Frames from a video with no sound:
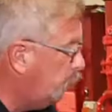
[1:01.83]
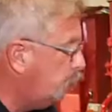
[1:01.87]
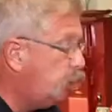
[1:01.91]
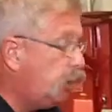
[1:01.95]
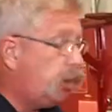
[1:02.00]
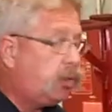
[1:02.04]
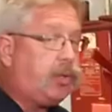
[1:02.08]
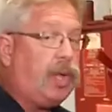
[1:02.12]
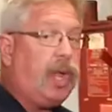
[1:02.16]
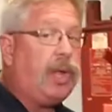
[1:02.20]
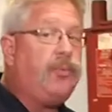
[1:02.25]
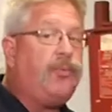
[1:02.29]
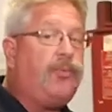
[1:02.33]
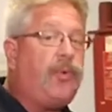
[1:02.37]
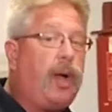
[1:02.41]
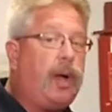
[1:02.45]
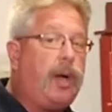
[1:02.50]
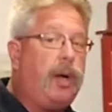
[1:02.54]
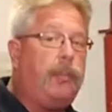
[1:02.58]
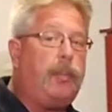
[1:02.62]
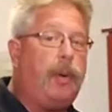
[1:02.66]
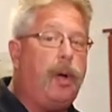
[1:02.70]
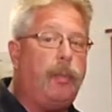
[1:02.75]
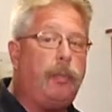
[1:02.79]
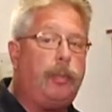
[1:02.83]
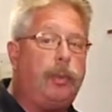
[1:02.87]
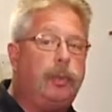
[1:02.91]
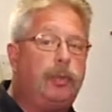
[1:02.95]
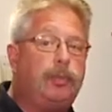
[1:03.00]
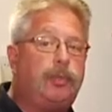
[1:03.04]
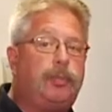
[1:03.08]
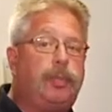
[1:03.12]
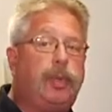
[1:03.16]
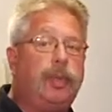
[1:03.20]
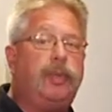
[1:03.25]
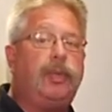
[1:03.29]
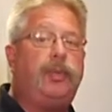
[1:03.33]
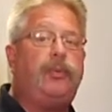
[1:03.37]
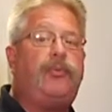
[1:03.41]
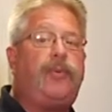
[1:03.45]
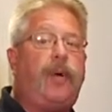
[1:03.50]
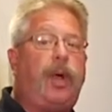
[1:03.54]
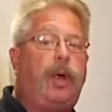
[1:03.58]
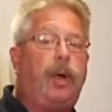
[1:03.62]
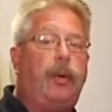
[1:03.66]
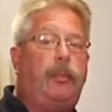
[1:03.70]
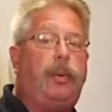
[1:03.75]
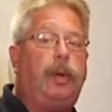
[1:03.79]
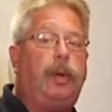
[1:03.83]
Just like fire pumpers, building fire